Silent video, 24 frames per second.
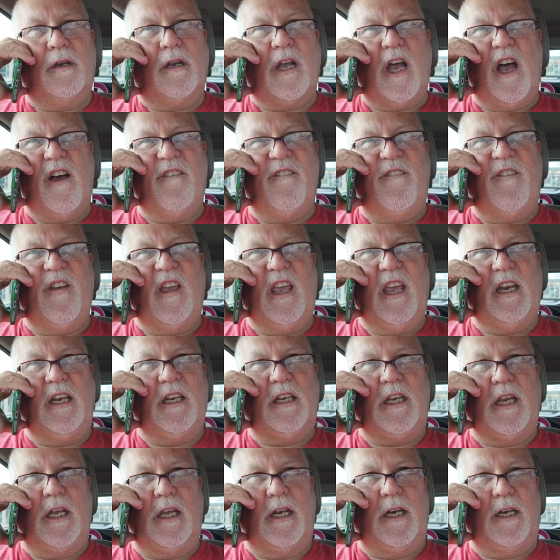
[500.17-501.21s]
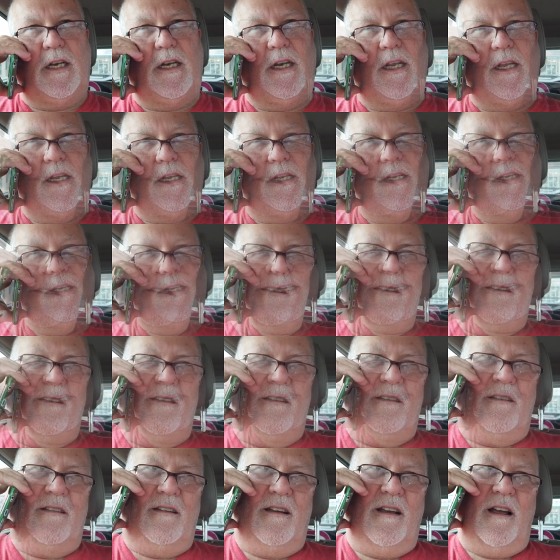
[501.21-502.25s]
Covington.
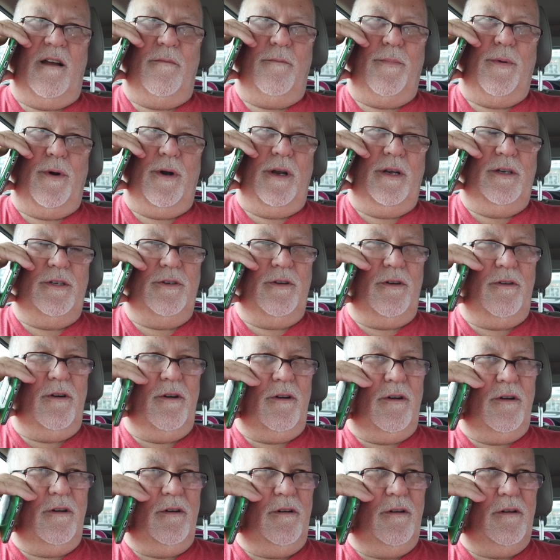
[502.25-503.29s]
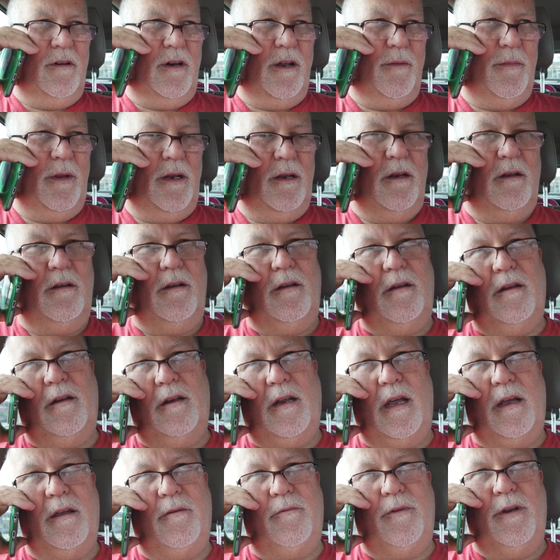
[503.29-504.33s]
I'm pretty sure. Let me,
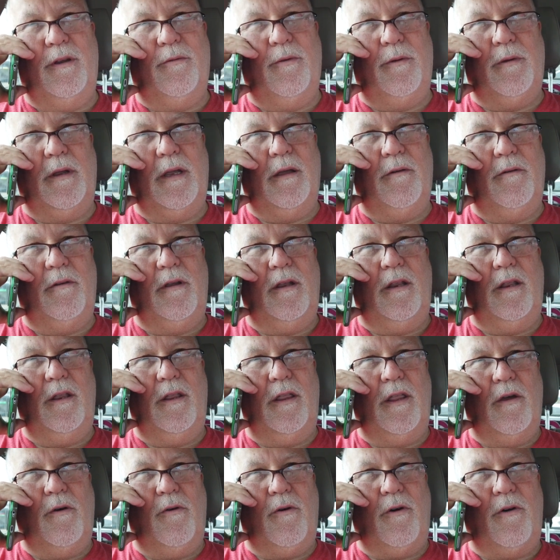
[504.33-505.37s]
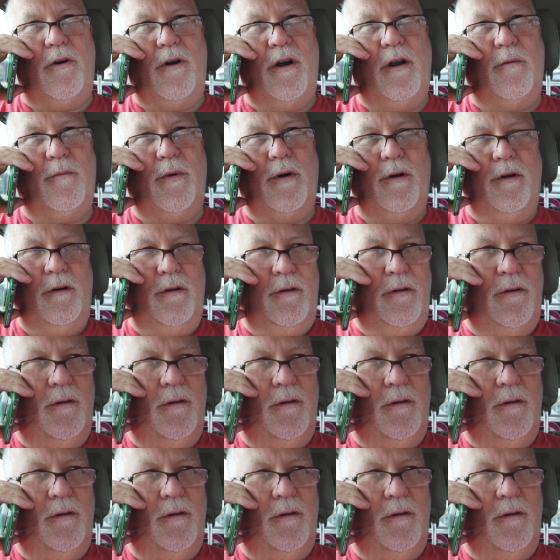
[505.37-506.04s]
you want to give you the order number?